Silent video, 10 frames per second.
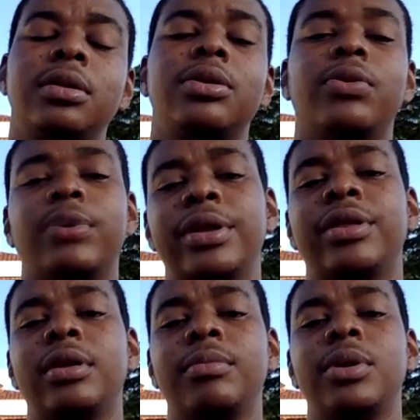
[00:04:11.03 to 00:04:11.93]
your
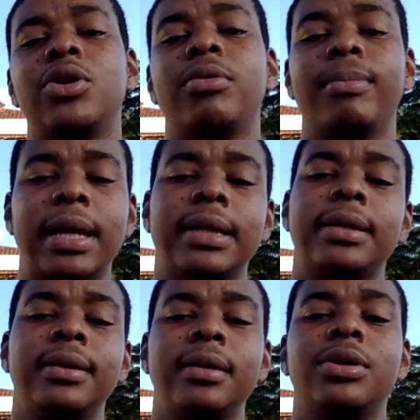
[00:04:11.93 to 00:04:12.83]
rhythm, your
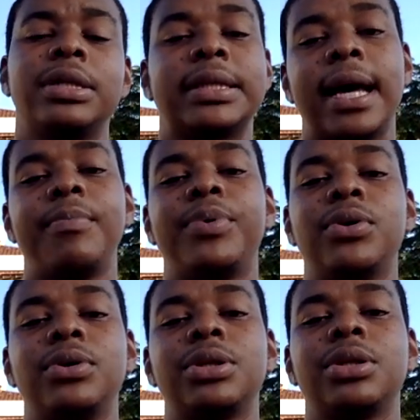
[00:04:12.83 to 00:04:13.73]
melody, your
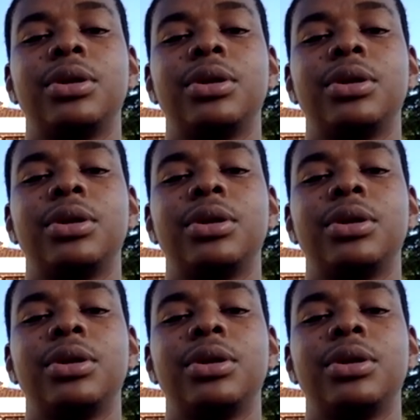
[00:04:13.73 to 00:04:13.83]
samples,